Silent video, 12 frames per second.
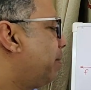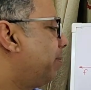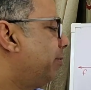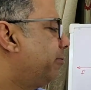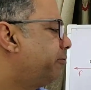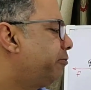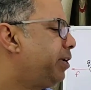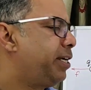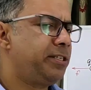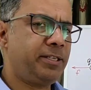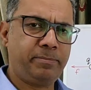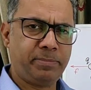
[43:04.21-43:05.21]
couple of
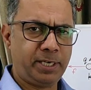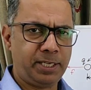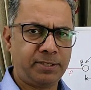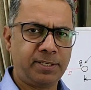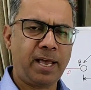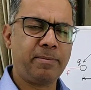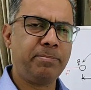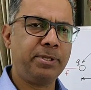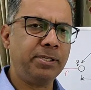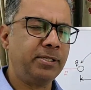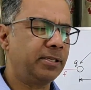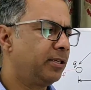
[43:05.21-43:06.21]
very simple
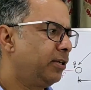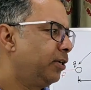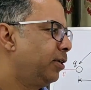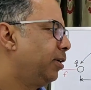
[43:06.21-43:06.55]
examples